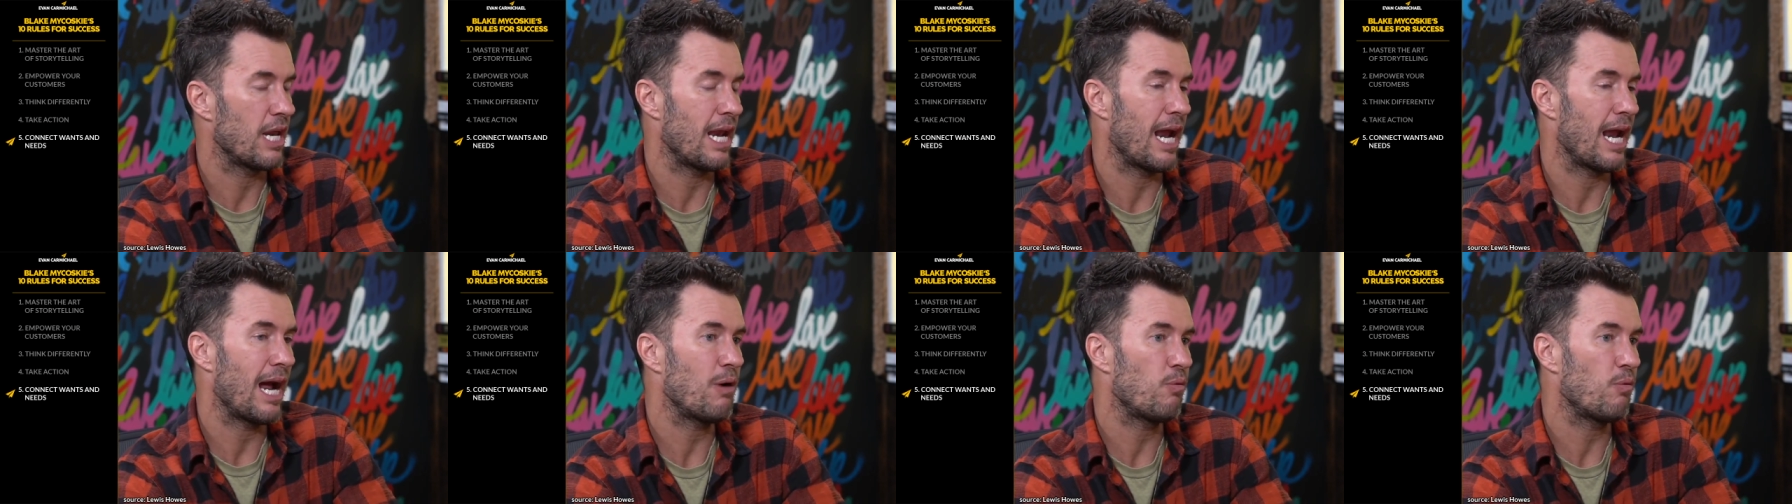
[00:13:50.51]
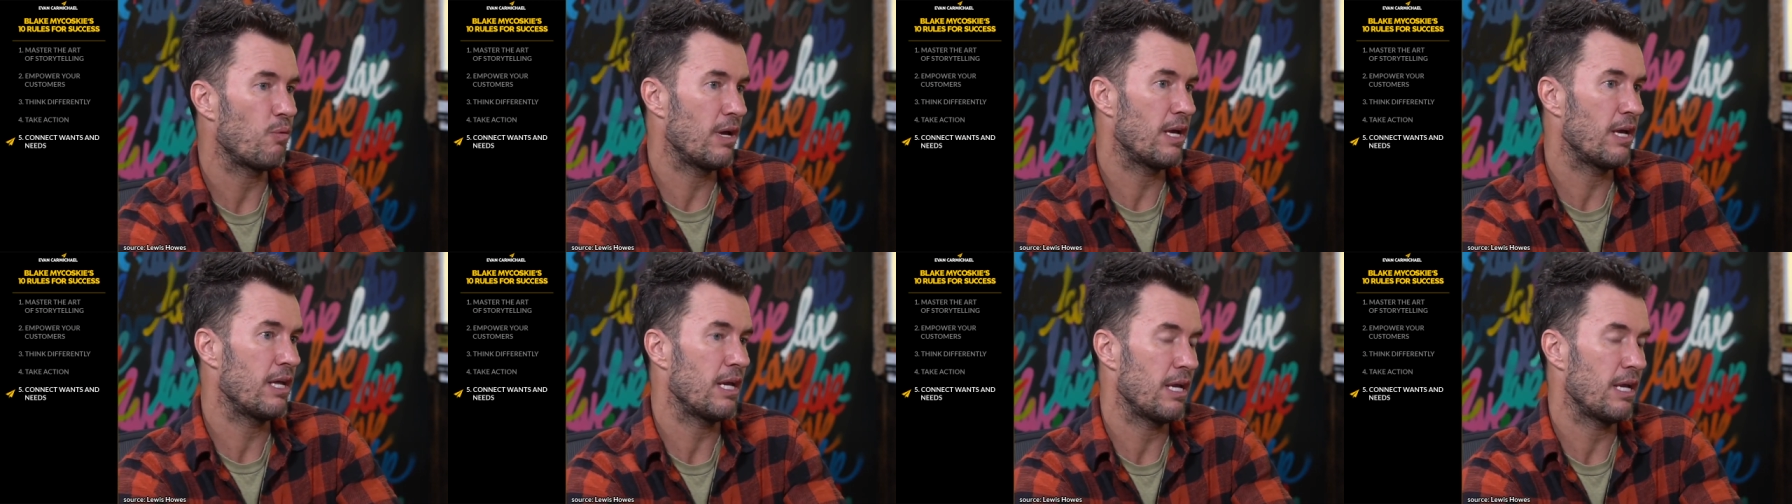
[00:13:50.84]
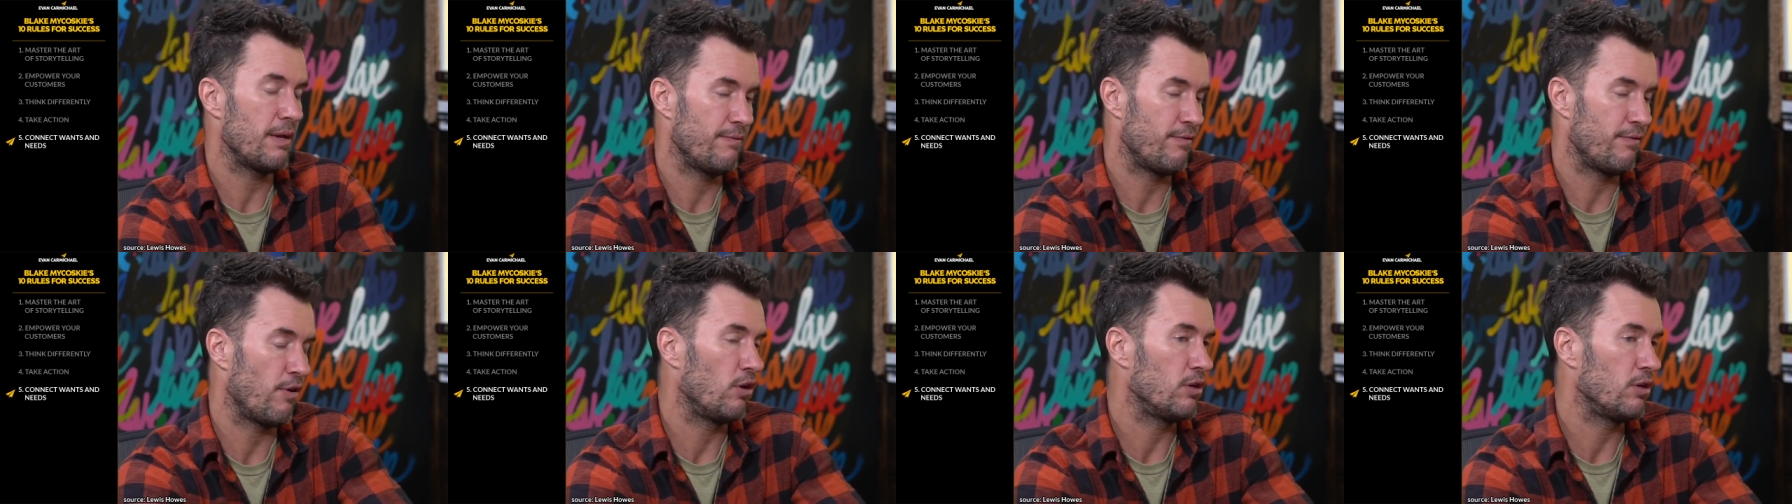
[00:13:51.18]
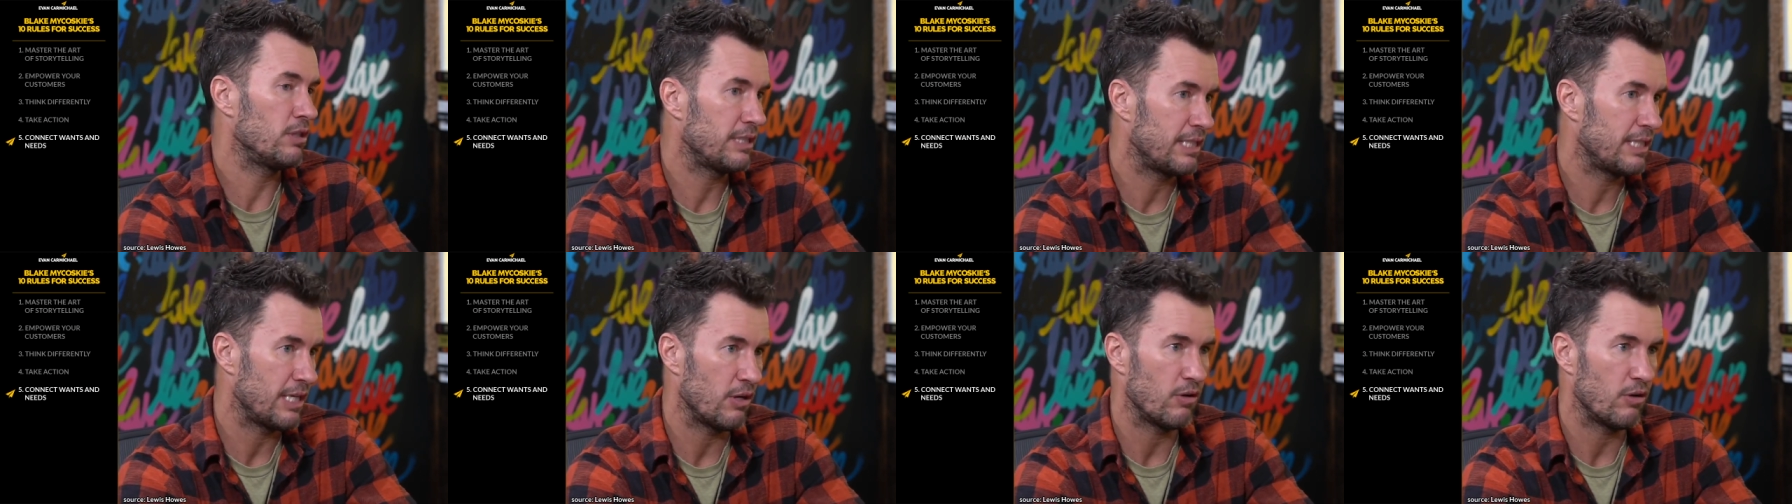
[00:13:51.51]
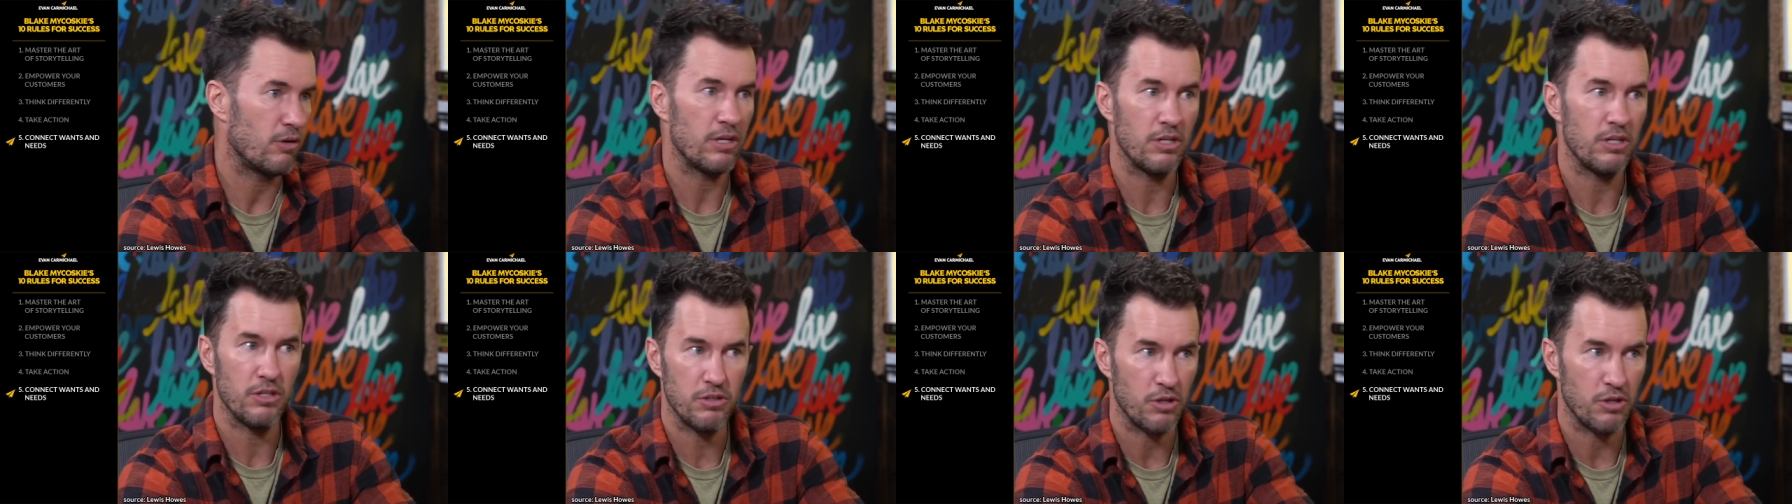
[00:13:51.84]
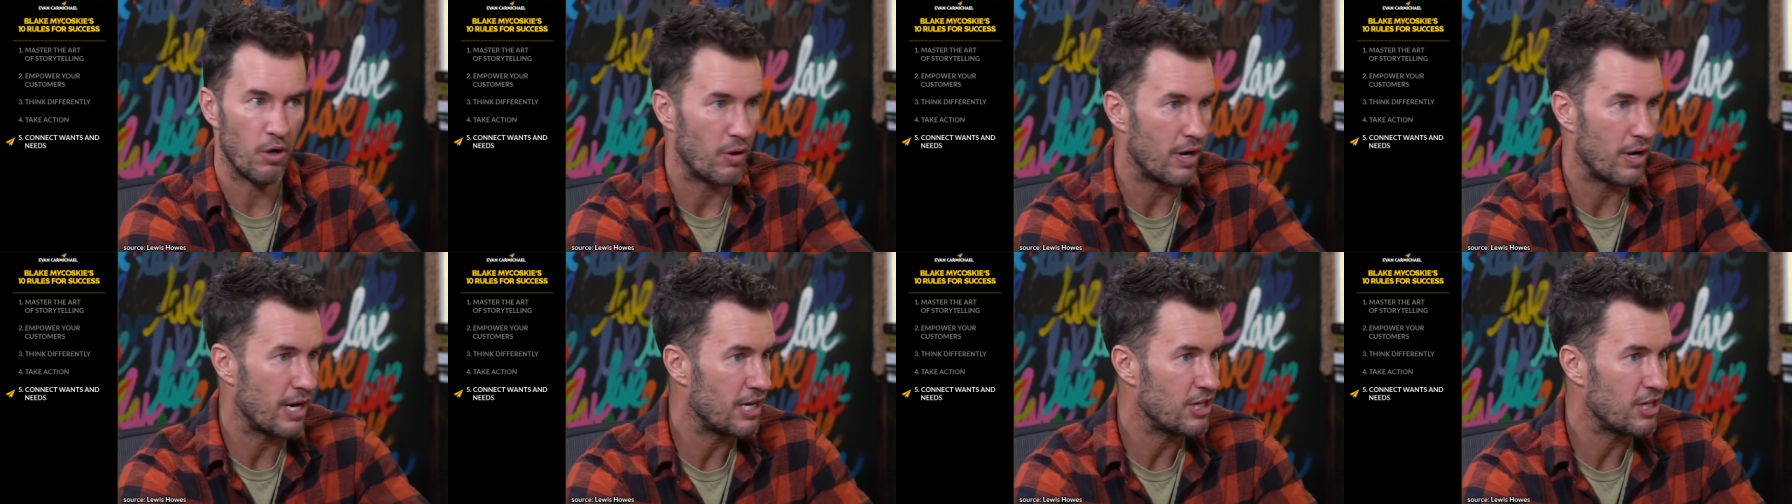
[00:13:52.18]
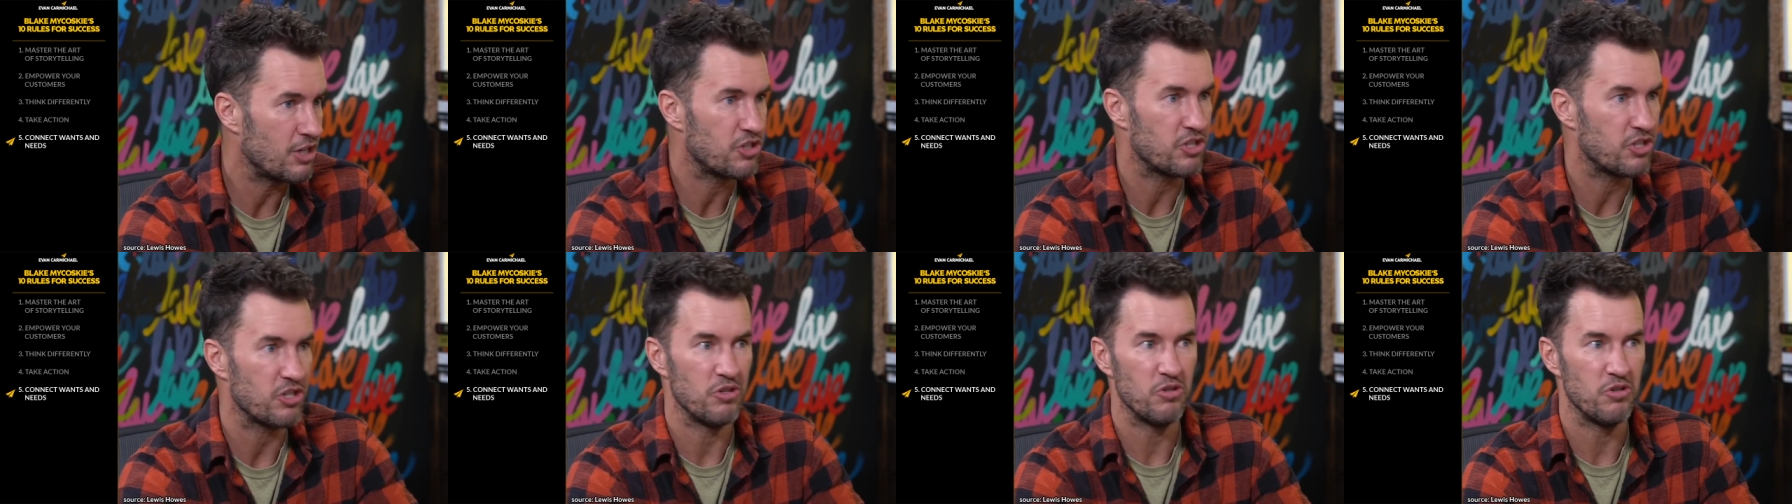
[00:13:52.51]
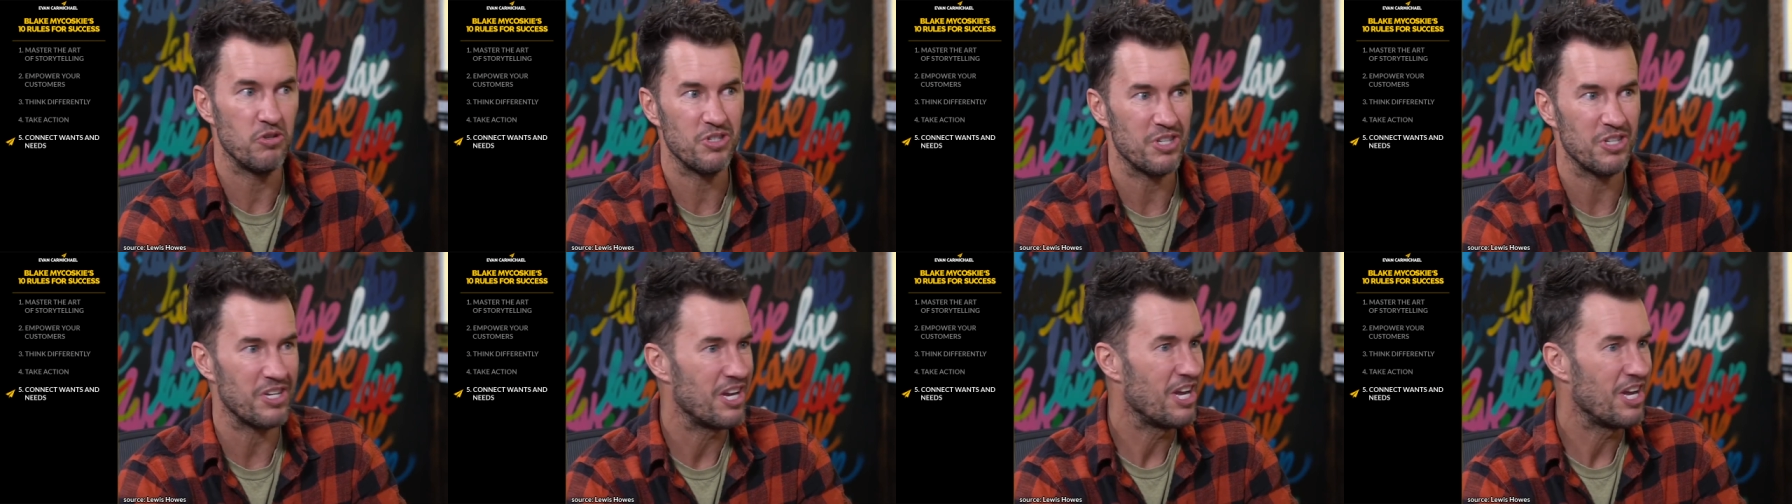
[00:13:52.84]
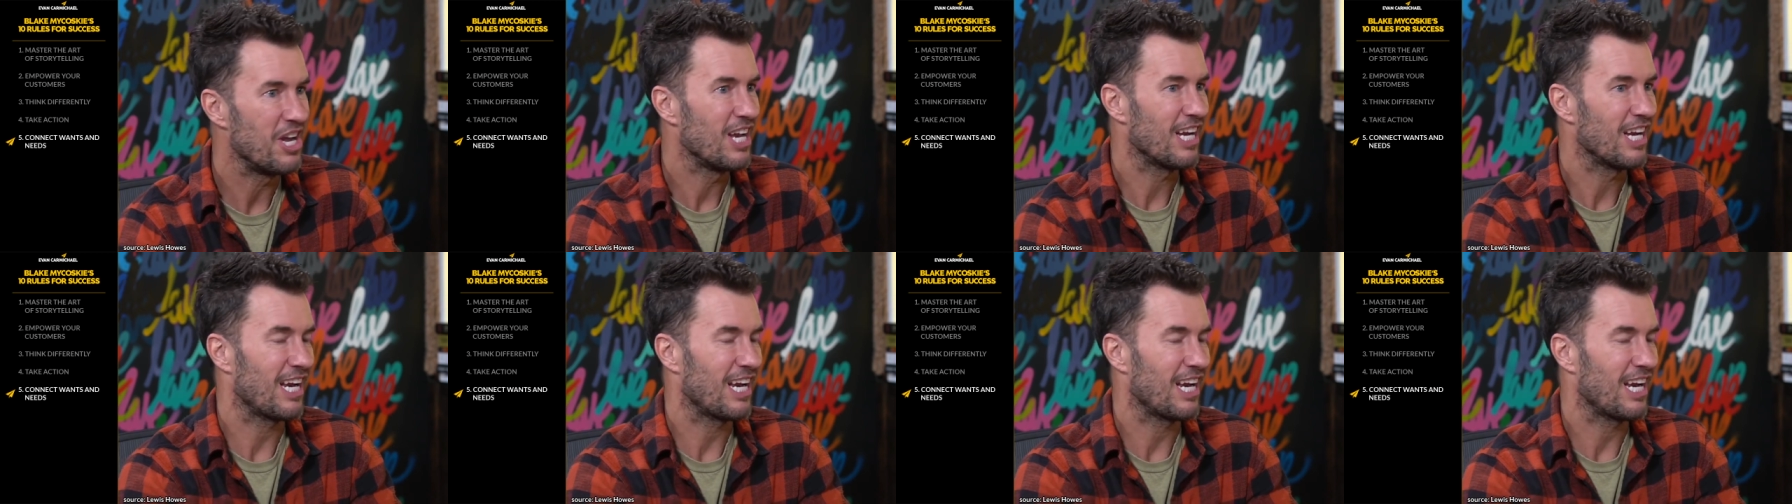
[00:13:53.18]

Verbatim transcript: And I went and volunteered and donated shoes and